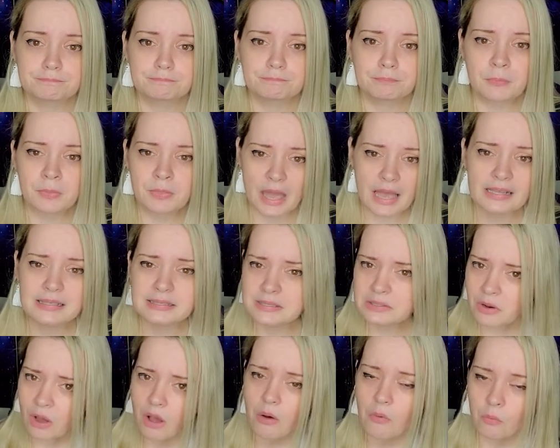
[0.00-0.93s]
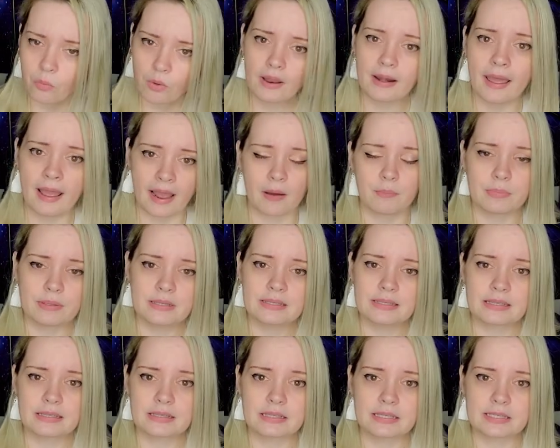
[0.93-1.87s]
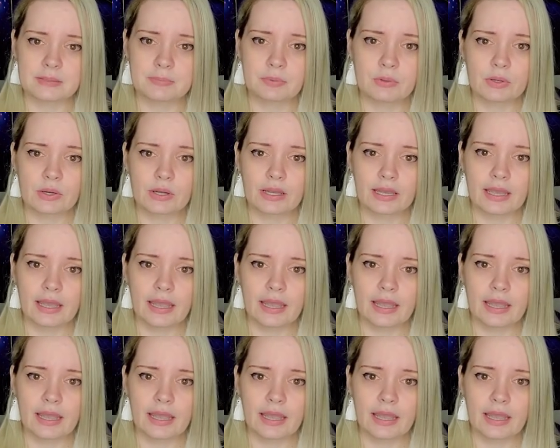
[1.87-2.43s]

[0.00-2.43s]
That's not what happens in this book,